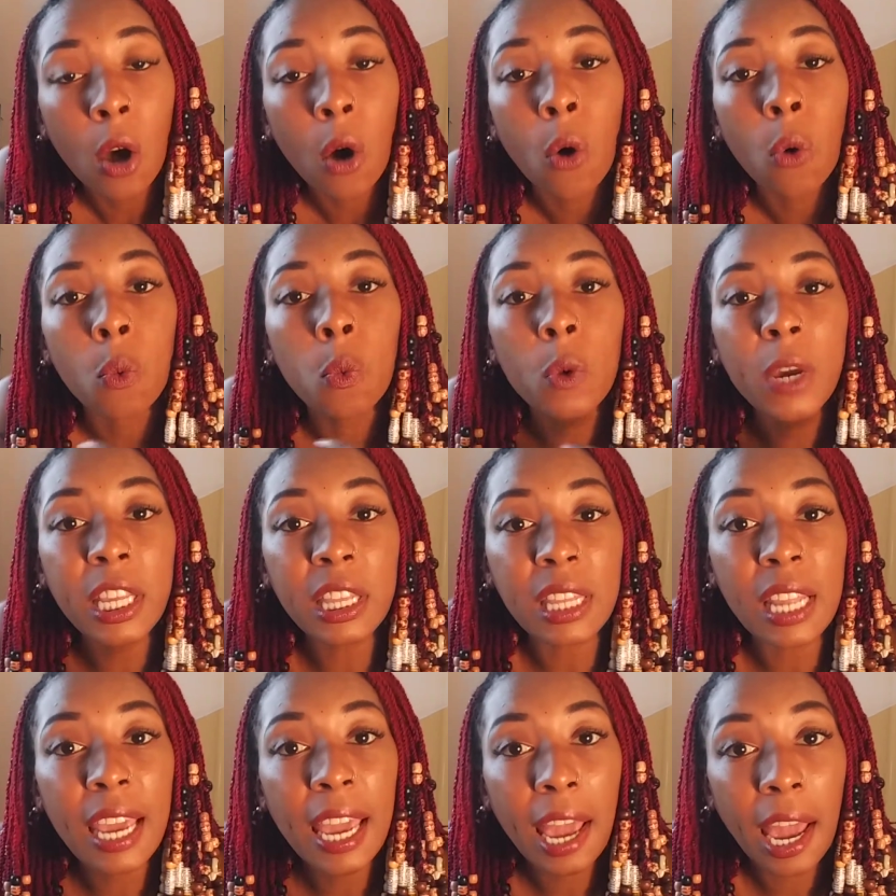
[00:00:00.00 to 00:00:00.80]

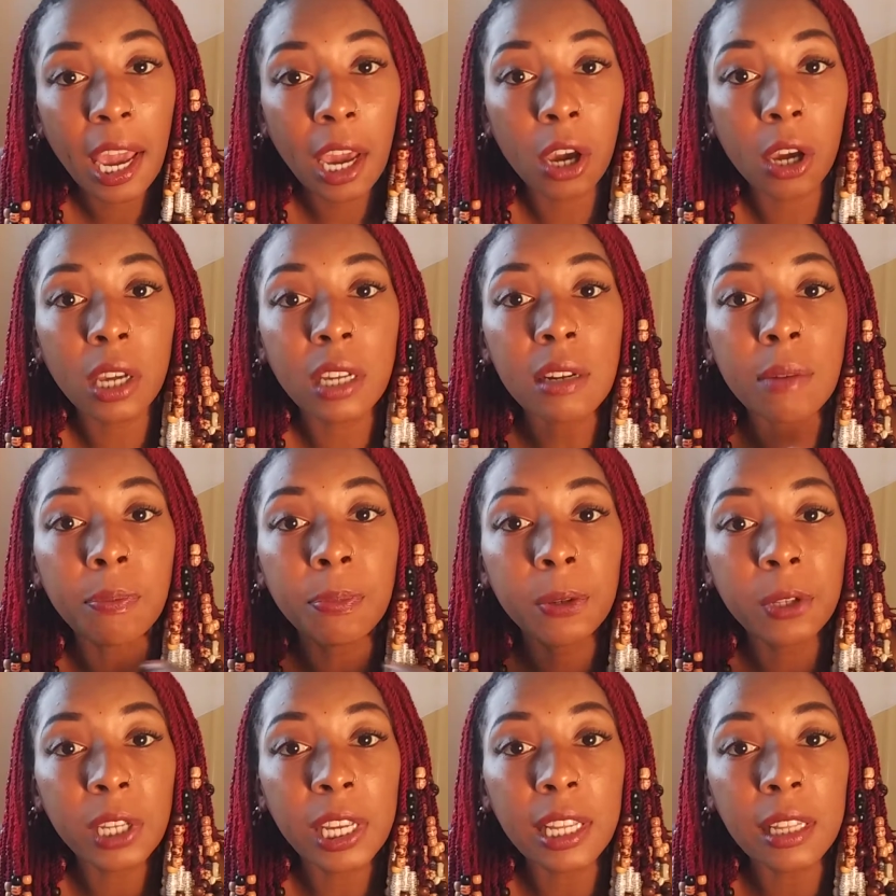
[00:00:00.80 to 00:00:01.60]
When the hair
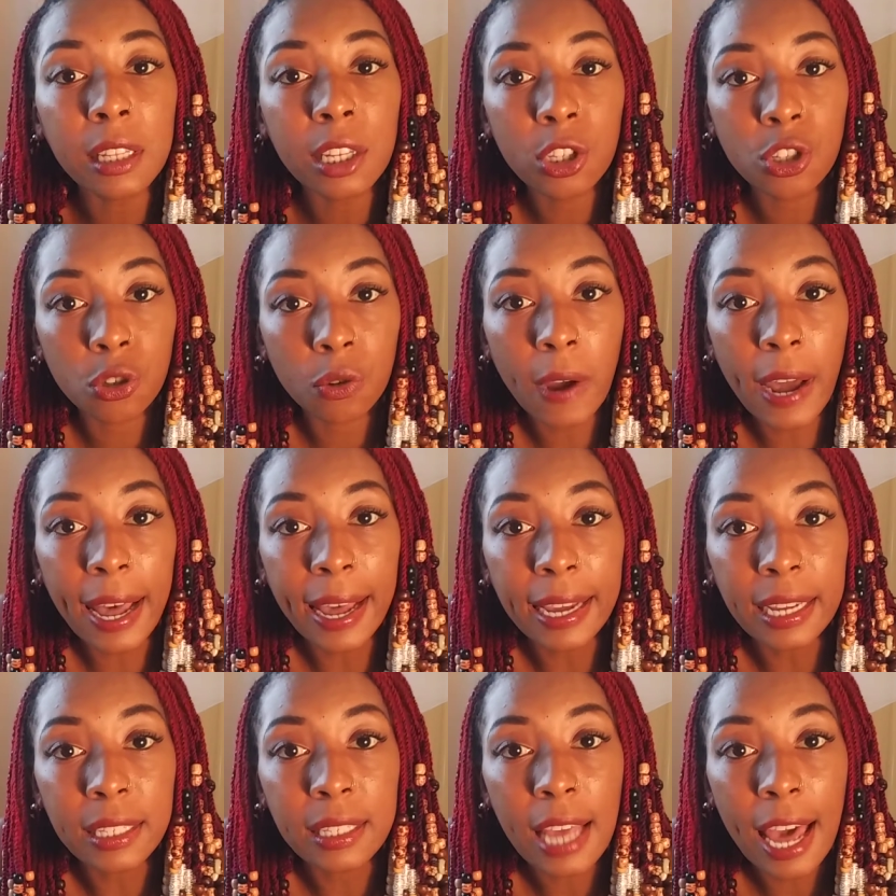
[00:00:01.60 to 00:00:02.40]
completely dries,